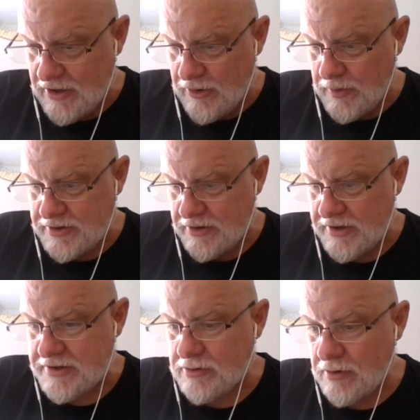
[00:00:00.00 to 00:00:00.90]
which are
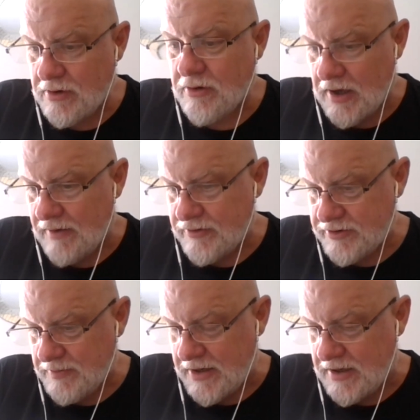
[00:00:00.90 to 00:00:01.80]
historical
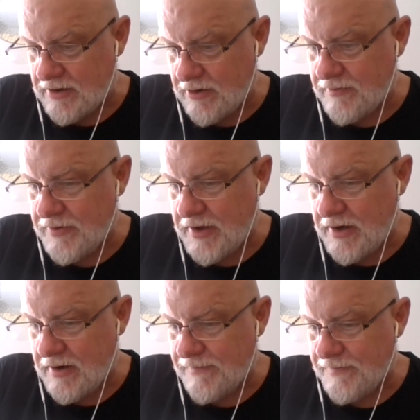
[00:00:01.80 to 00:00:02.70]
novels, meaning they're